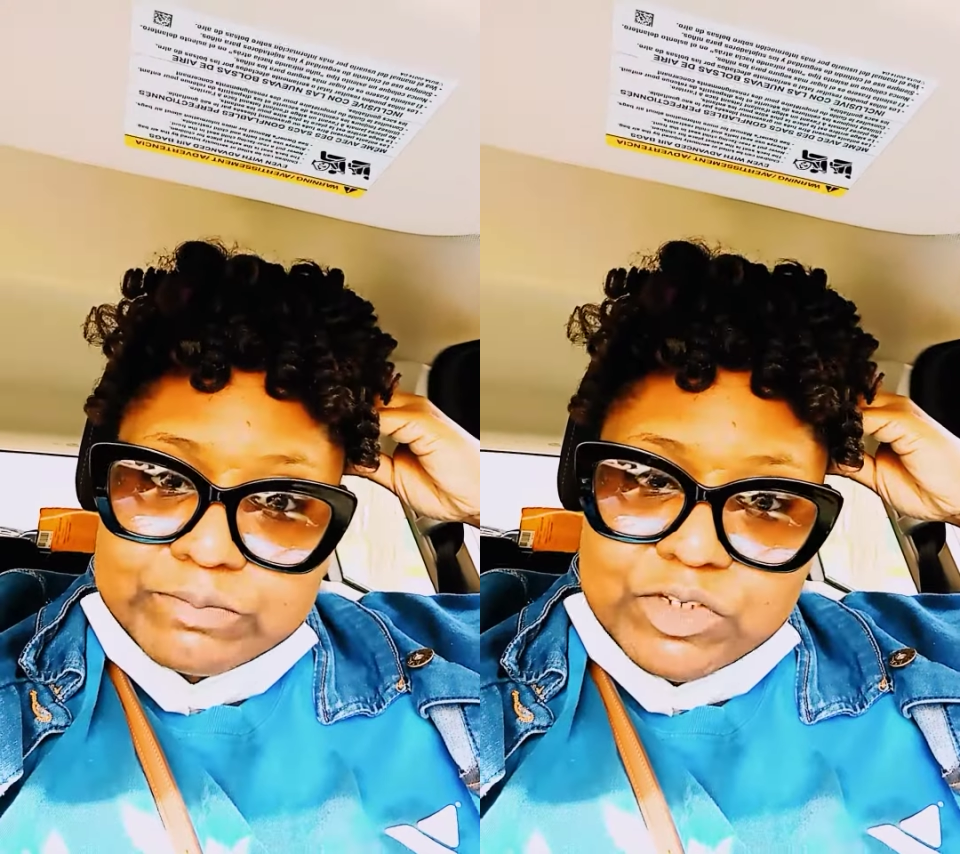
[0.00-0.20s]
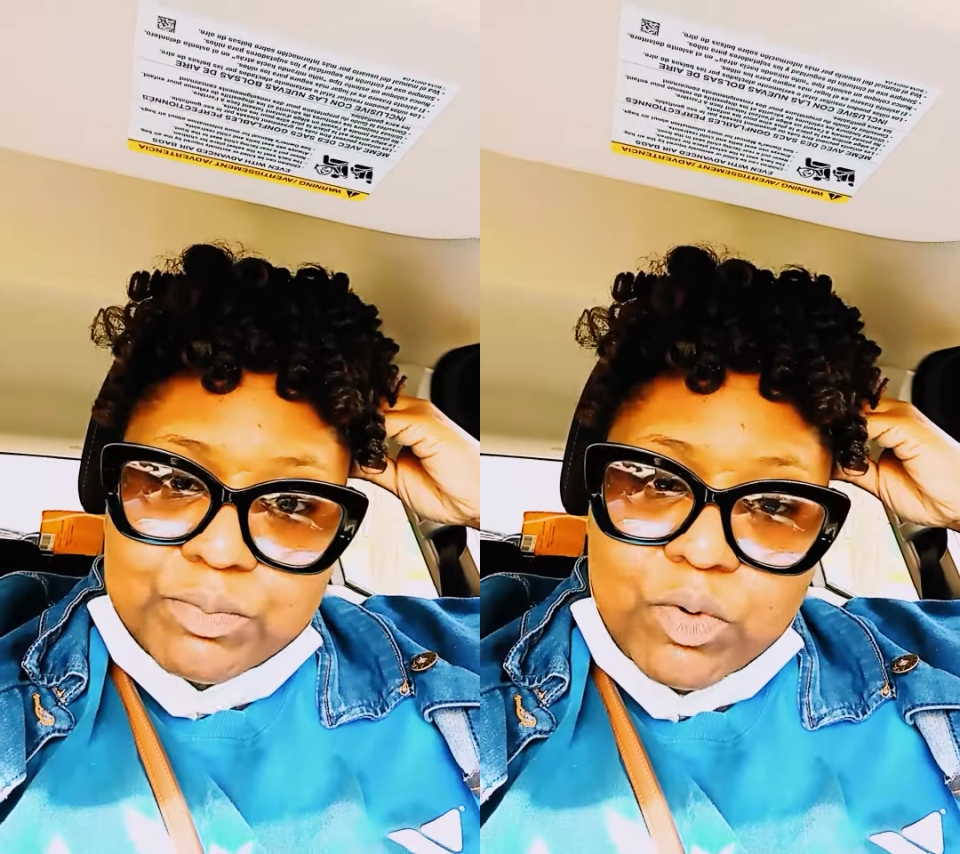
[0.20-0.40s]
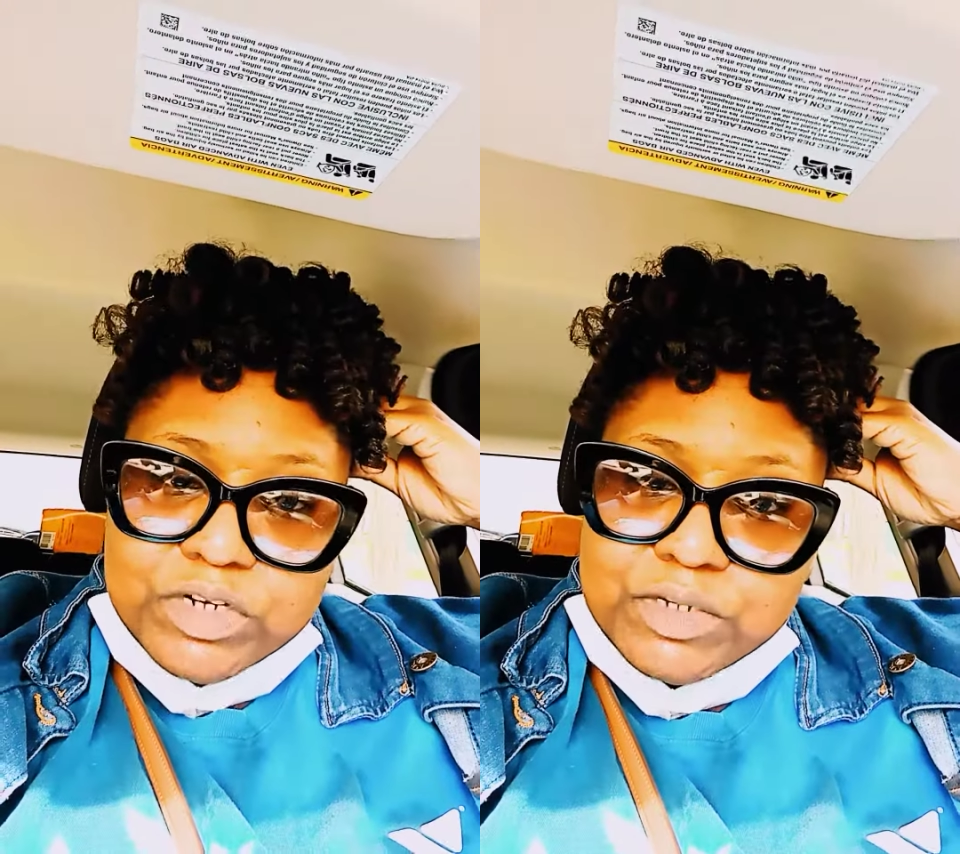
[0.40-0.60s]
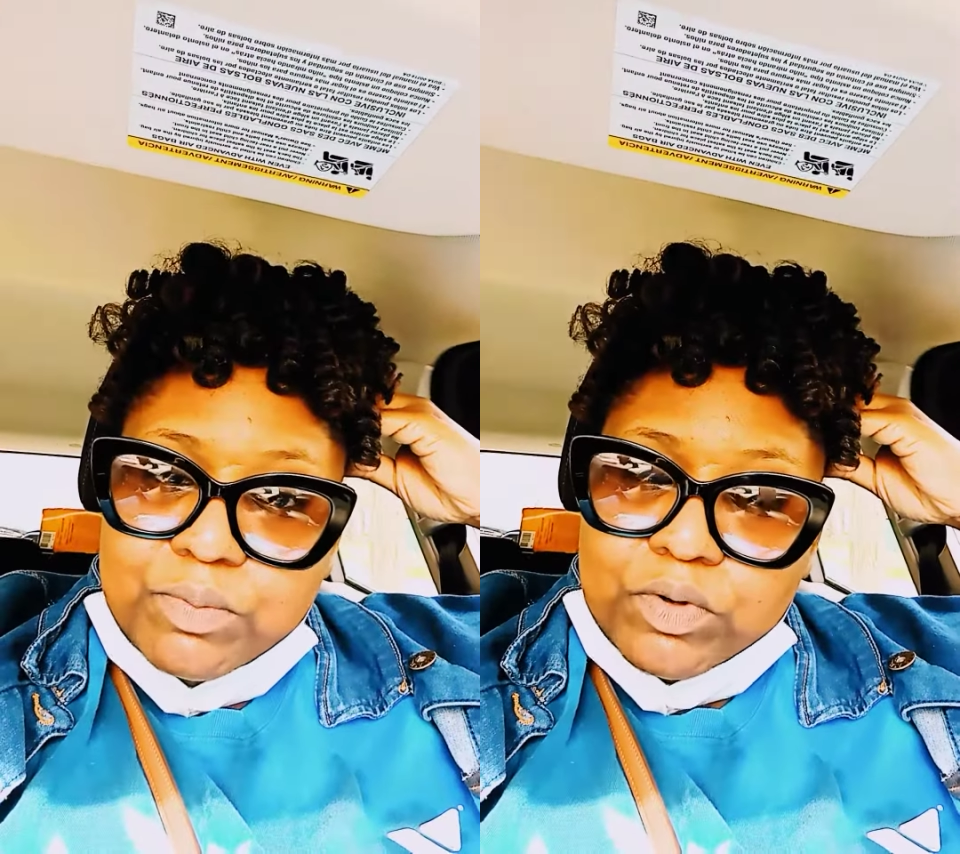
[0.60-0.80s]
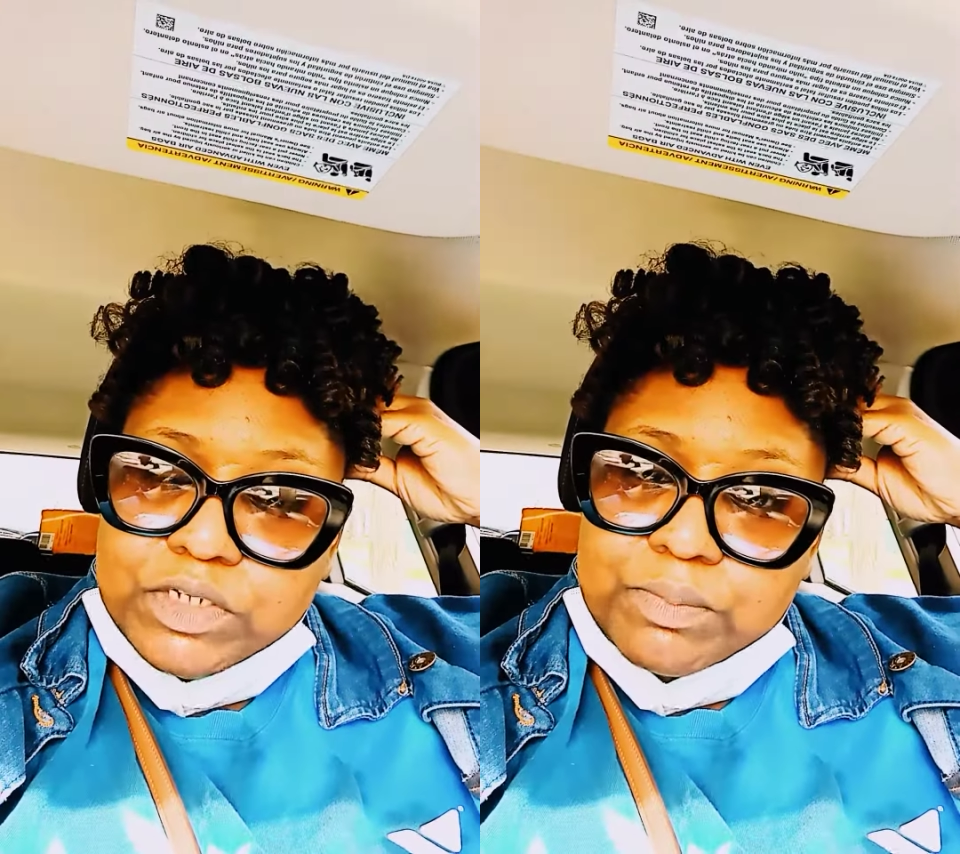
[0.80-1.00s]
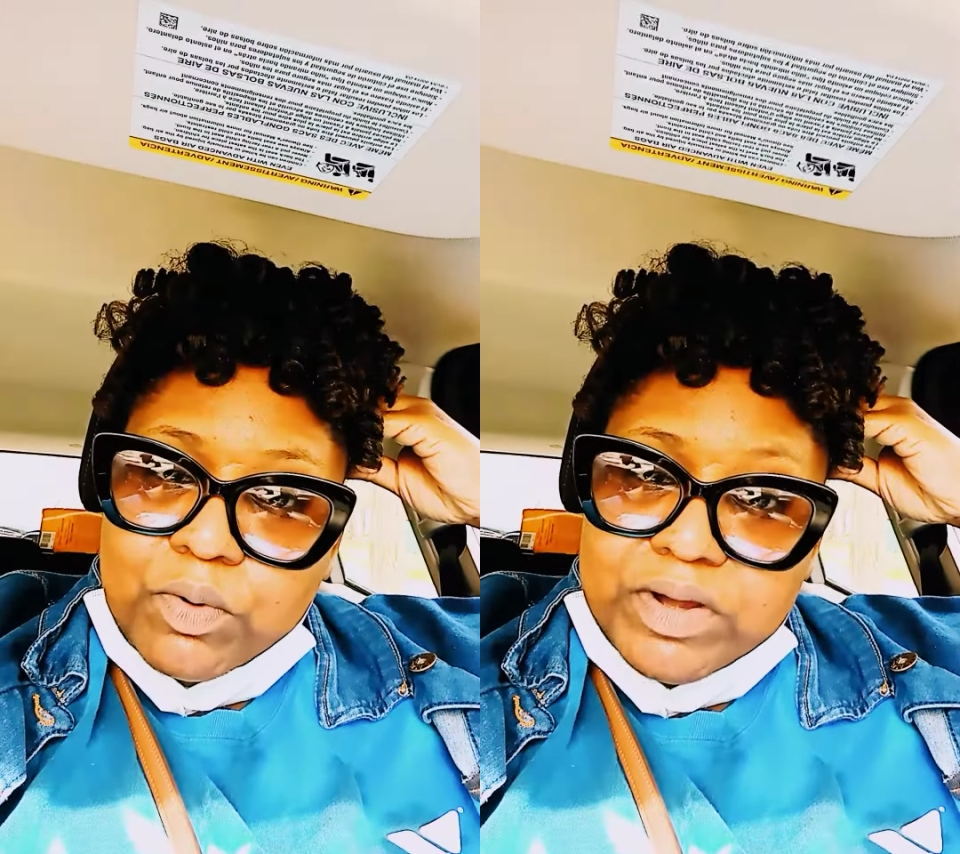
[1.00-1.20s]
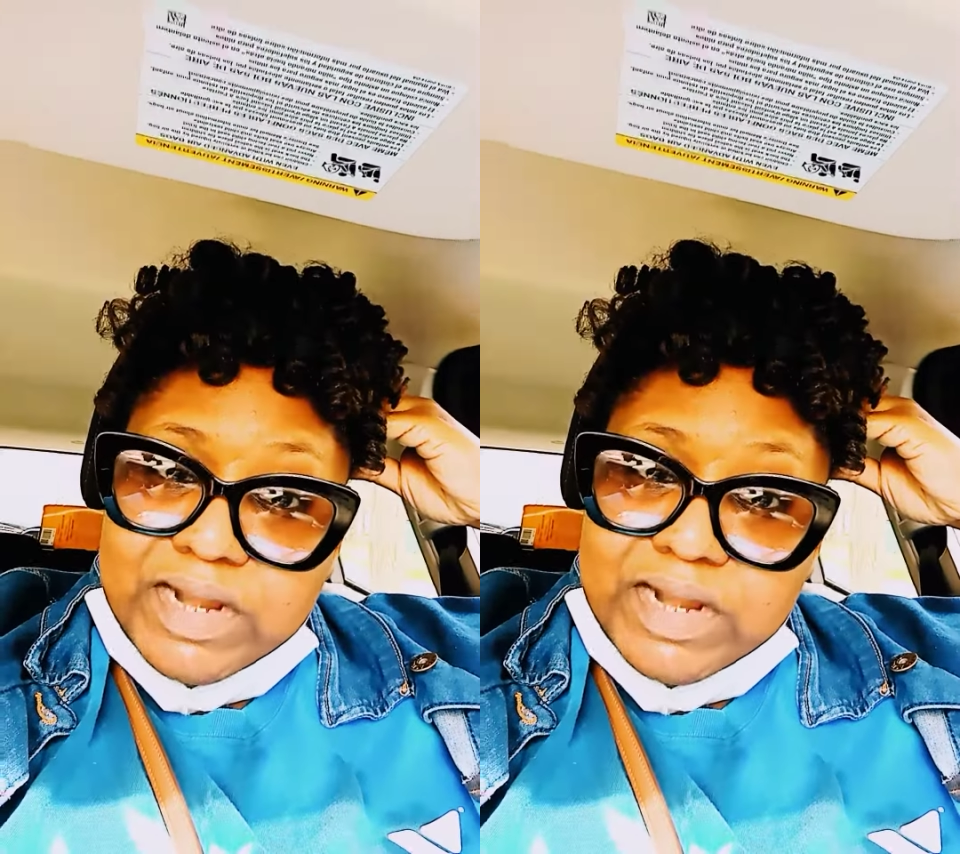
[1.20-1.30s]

Support, support, support.